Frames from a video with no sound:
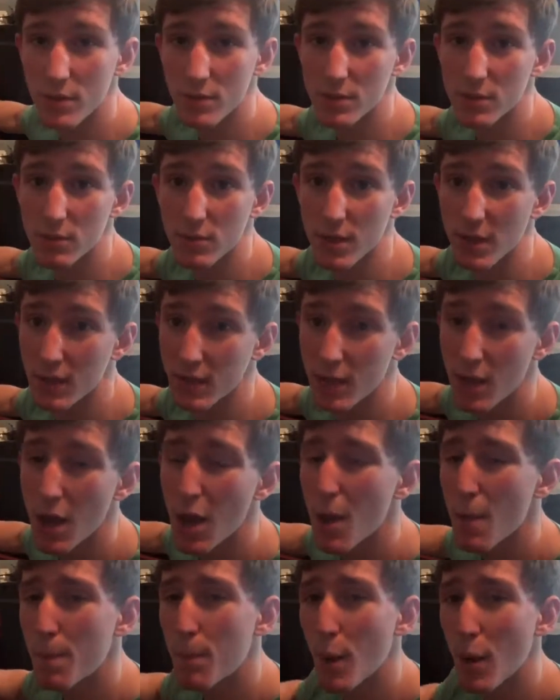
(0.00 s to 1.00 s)
the screen.
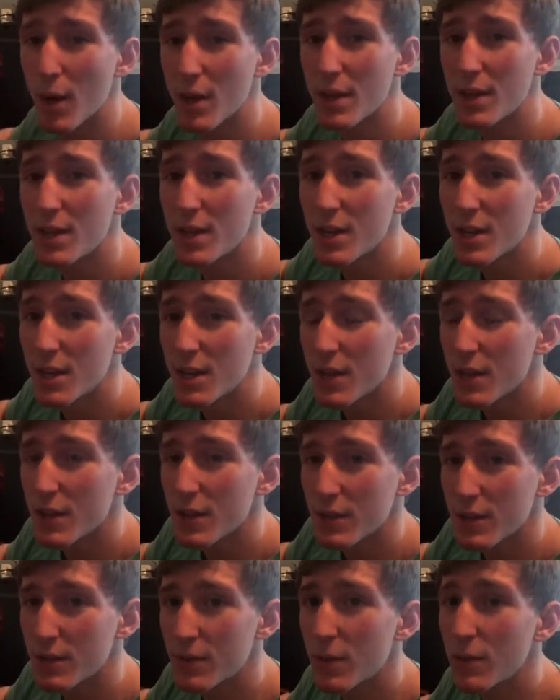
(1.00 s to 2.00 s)
But
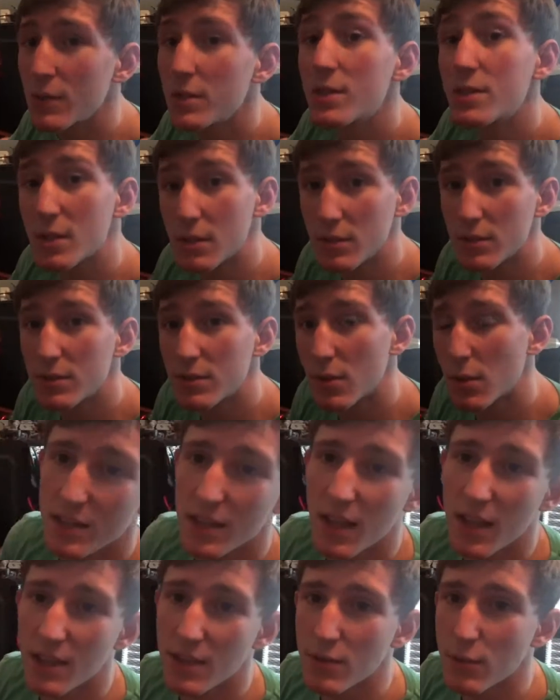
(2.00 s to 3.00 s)
those still
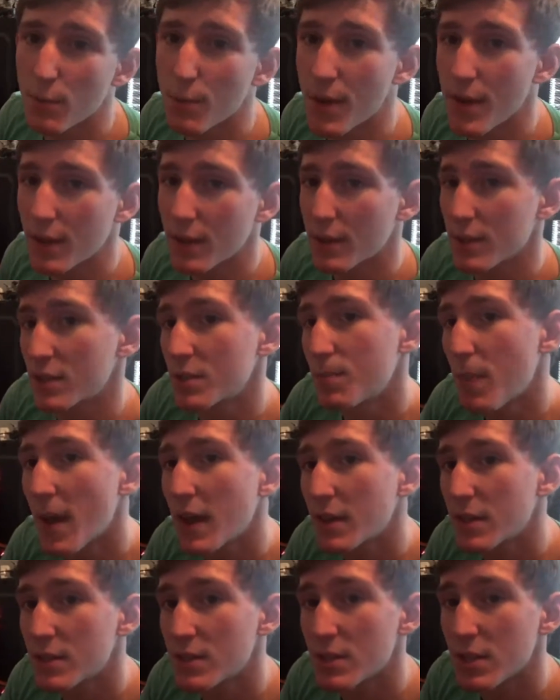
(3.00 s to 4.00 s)
don't let you pick the
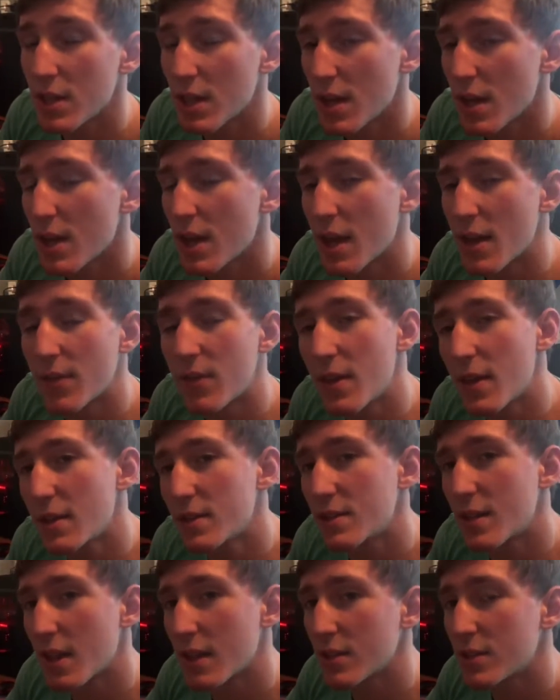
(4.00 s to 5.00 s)
specs and
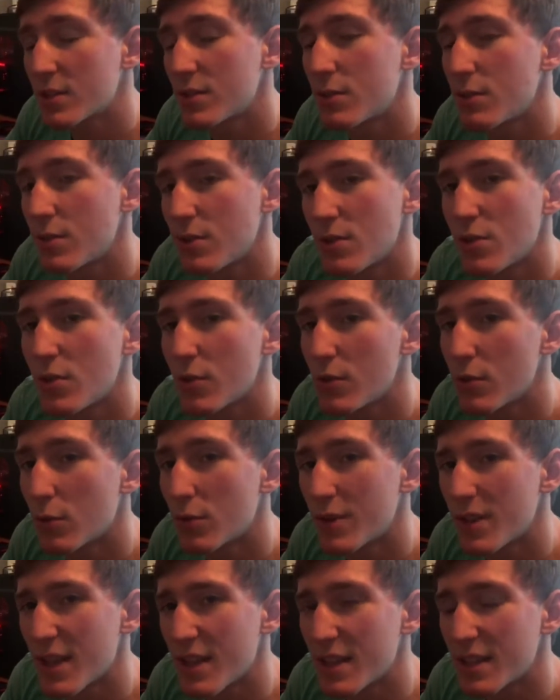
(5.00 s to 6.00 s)
things that suit
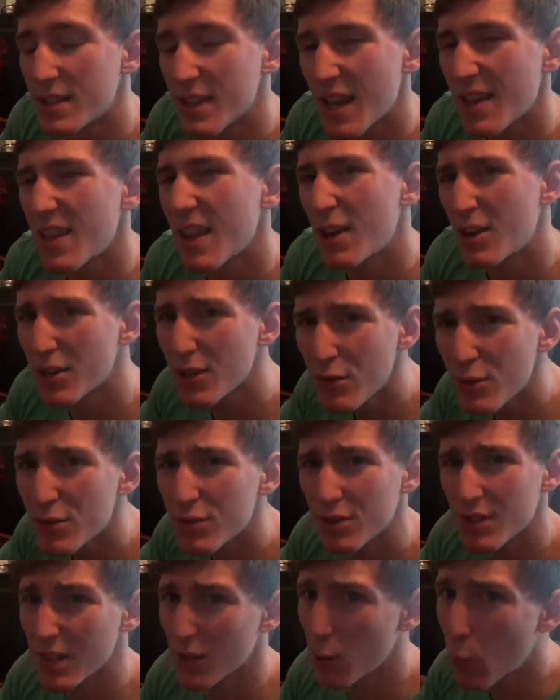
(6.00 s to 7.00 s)
your needs, and they are
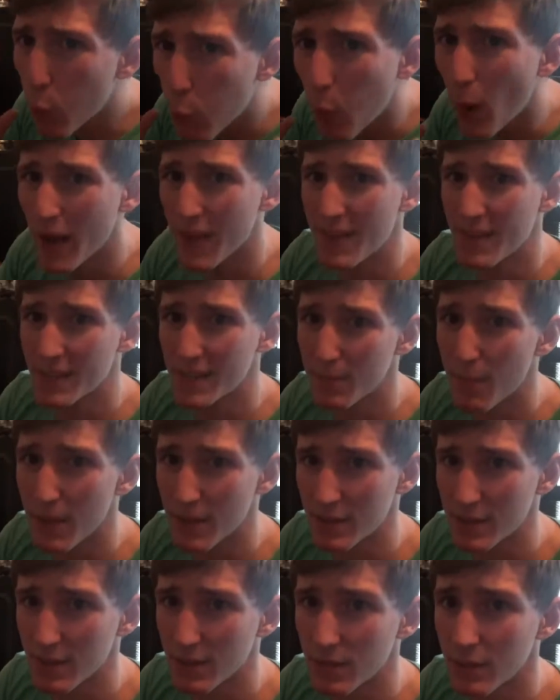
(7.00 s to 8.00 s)
usually quite
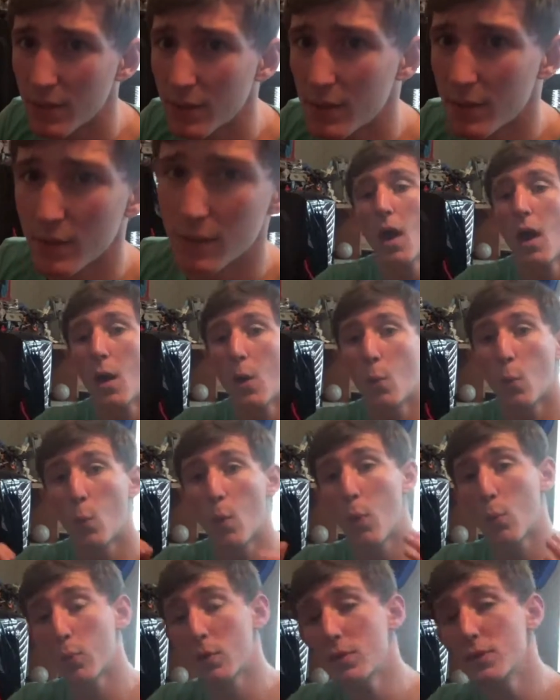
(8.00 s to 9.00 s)
expensive.
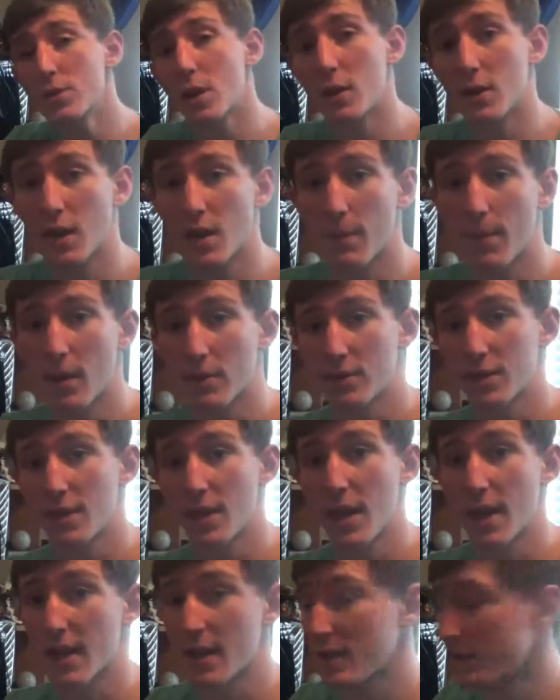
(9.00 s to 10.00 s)
What we're talking about today